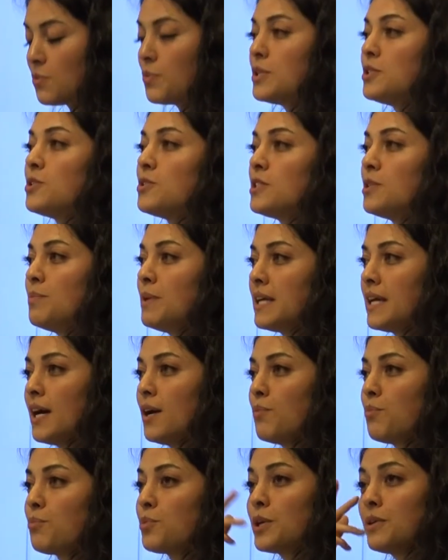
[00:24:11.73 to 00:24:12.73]
which is to
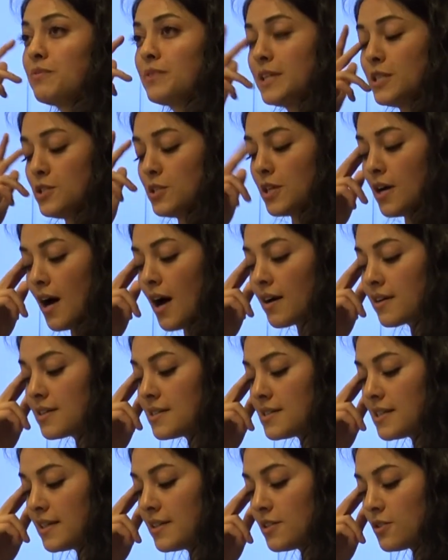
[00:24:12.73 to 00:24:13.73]
become privilege
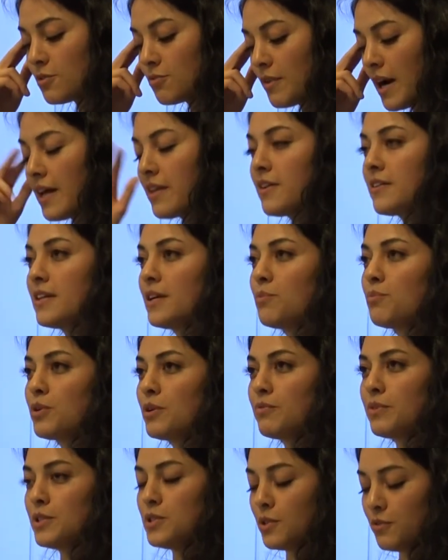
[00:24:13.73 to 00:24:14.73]
cognizant rather than
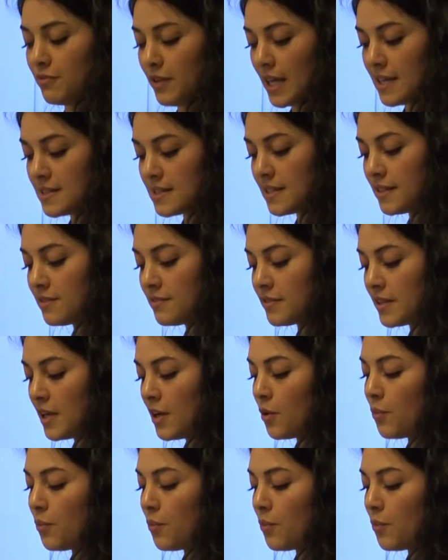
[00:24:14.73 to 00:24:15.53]
privilege evasive